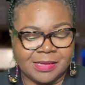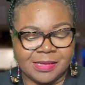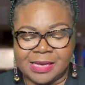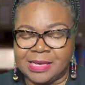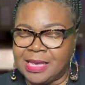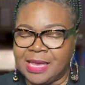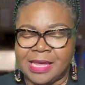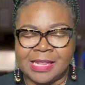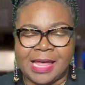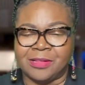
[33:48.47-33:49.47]

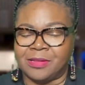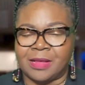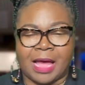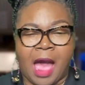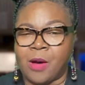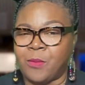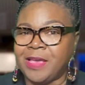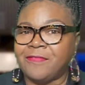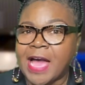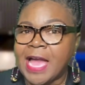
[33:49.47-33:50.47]
again, like, are
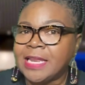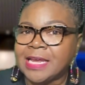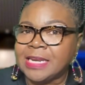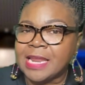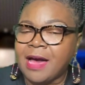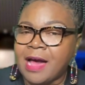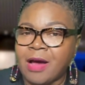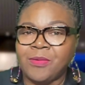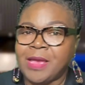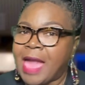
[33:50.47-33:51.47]
we fighting or not?
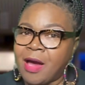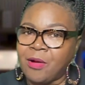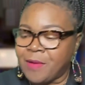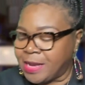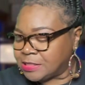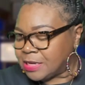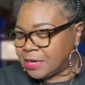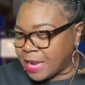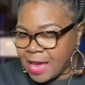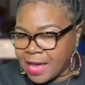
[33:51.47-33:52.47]
Are we outraged or
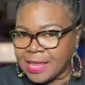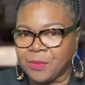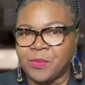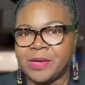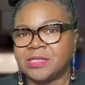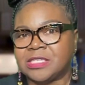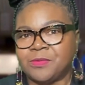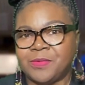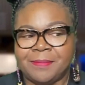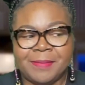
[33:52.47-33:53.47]
not? Like, what
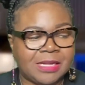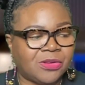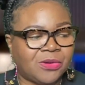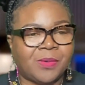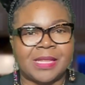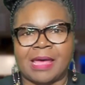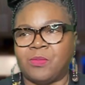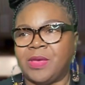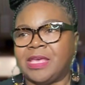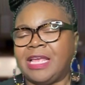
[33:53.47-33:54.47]
should we be doing?
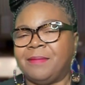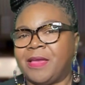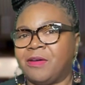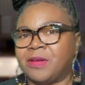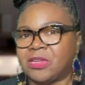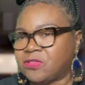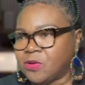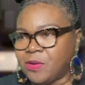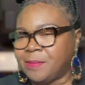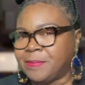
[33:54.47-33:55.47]
Like, we keep hearing the
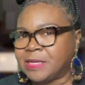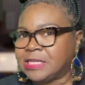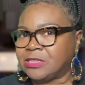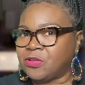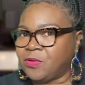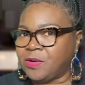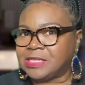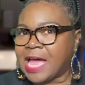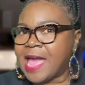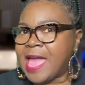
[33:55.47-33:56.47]
story, but the story is
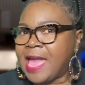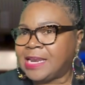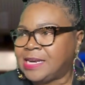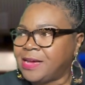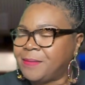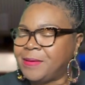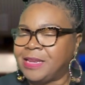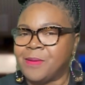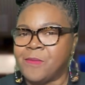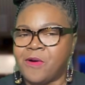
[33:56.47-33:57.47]
not adding up.
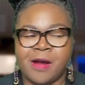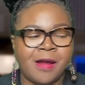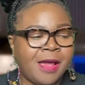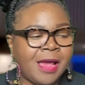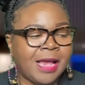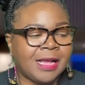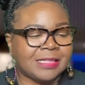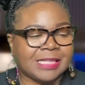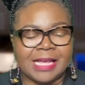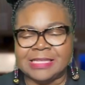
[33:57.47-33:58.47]
And the more
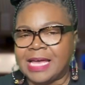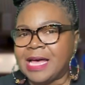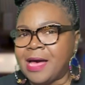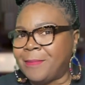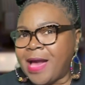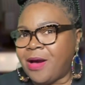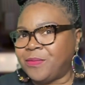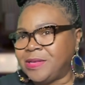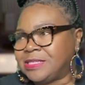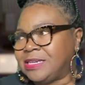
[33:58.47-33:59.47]
things that come out,
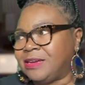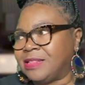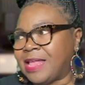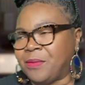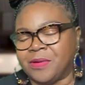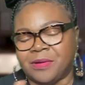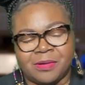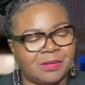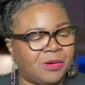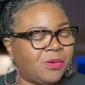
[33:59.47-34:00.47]
we sitting here like, well,
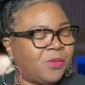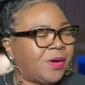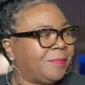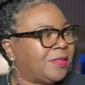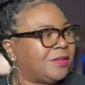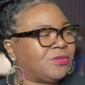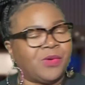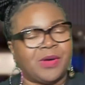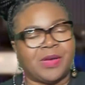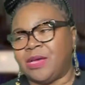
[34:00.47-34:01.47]
no, 1 +
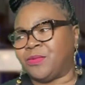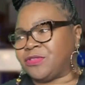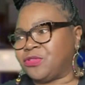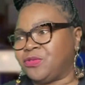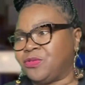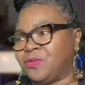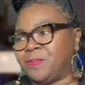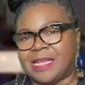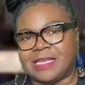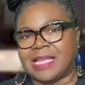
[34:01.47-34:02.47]
1 = 2, but
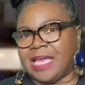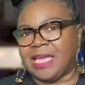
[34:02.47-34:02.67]
that's not